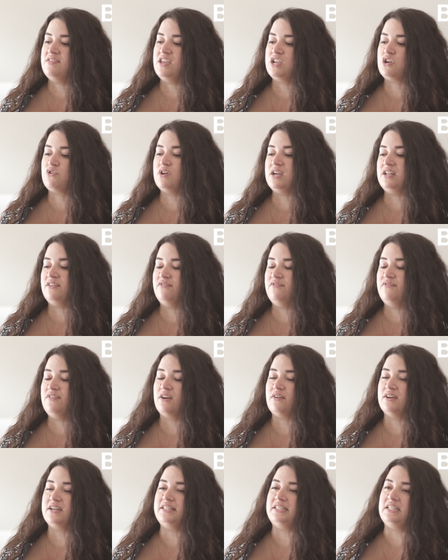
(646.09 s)
They create a
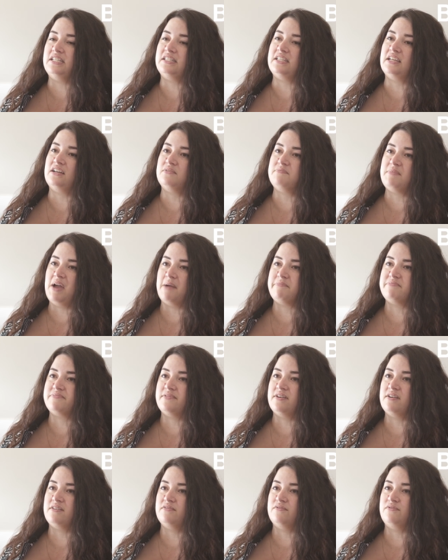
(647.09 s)
very detailed map
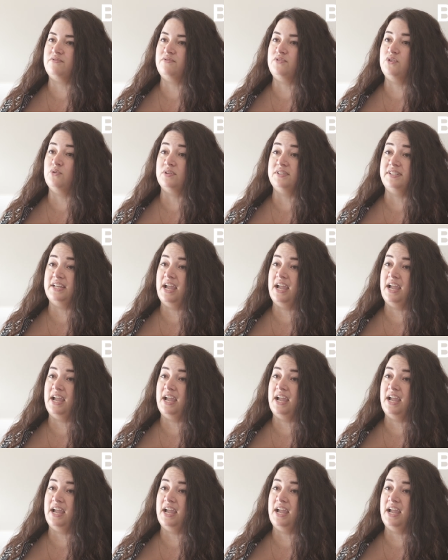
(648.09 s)
of your